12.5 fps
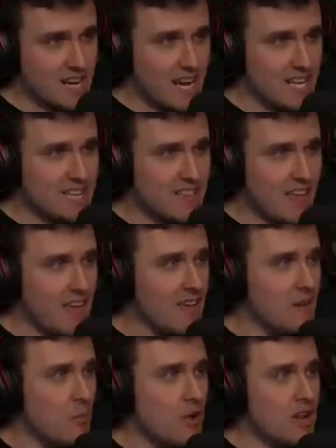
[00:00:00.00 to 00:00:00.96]
God
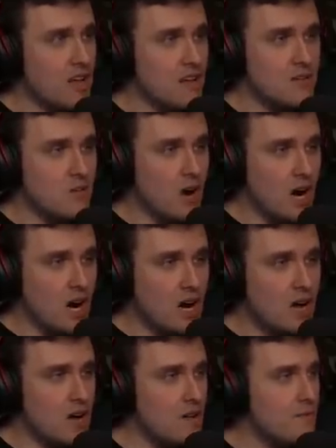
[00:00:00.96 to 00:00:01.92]
damn, what?
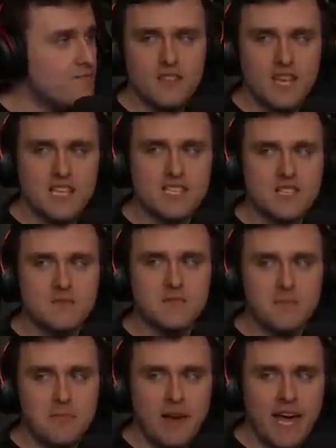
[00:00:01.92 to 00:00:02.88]
Huh? That seems
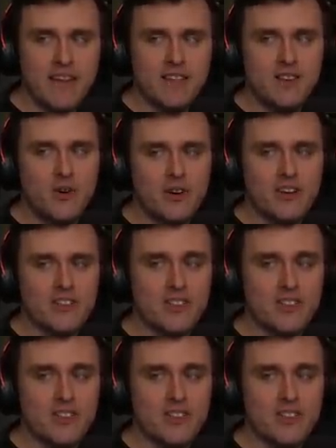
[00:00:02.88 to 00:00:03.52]
mad annoying.